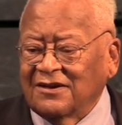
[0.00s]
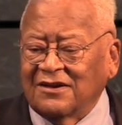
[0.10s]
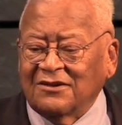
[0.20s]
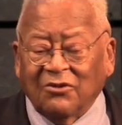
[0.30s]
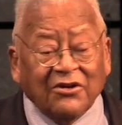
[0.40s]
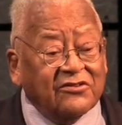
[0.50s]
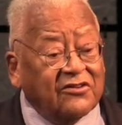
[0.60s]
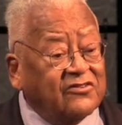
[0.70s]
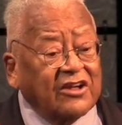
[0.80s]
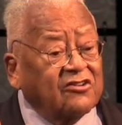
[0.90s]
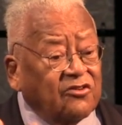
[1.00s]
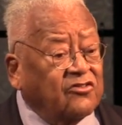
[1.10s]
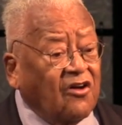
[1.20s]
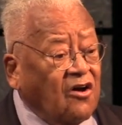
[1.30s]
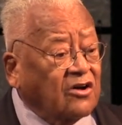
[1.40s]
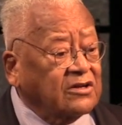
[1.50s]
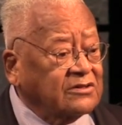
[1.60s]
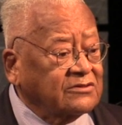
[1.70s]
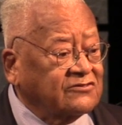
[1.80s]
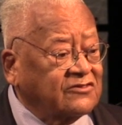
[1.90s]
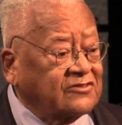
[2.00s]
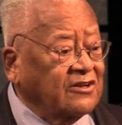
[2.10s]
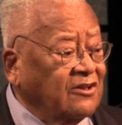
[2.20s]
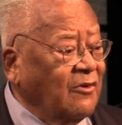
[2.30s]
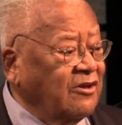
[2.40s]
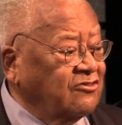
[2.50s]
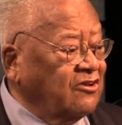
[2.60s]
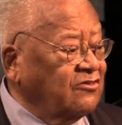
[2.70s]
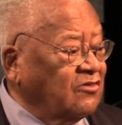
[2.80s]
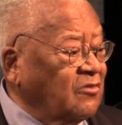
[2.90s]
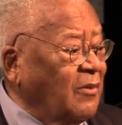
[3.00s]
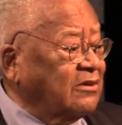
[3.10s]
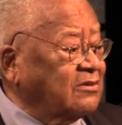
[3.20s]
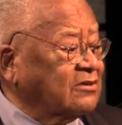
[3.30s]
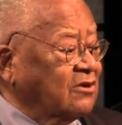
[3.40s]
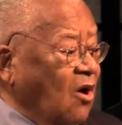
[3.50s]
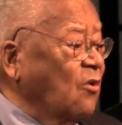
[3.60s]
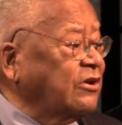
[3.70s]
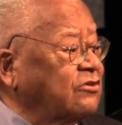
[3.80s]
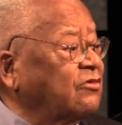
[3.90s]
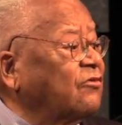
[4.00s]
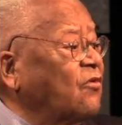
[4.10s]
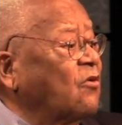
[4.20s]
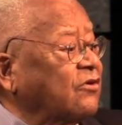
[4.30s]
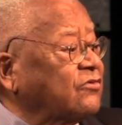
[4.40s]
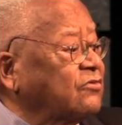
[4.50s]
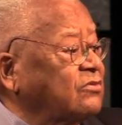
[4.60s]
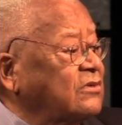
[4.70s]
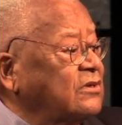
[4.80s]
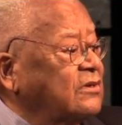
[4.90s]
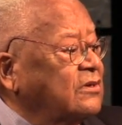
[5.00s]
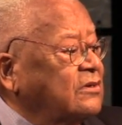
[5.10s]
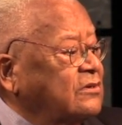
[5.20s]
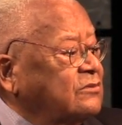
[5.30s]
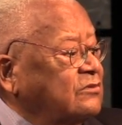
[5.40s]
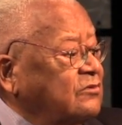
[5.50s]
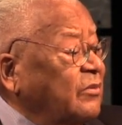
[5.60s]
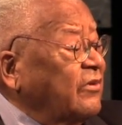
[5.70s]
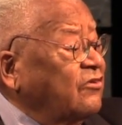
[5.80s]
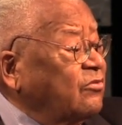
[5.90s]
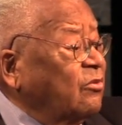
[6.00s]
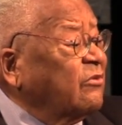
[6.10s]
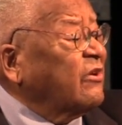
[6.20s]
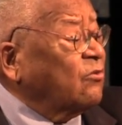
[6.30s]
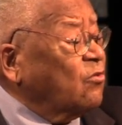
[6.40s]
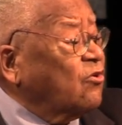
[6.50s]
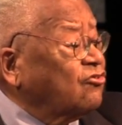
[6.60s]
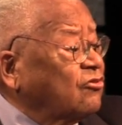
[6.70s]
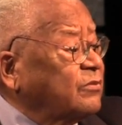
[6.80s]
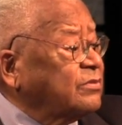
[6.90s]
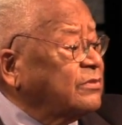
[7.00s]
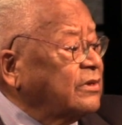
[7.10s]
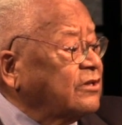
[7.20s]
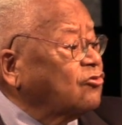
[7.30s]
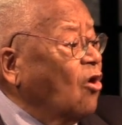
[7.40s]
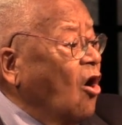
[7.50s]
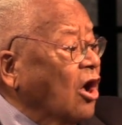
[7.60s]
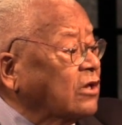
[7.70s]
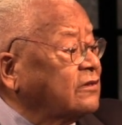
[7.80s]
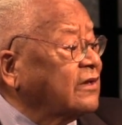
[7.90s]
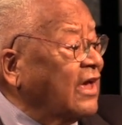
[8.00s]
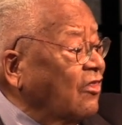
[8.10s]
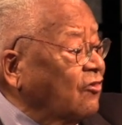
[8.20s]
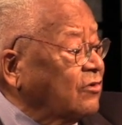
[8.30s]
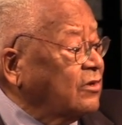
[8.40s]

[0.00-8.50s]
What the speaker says: It was a signal song. Steal away to Jesus meant go into the forest, a place where we can worship and talk together.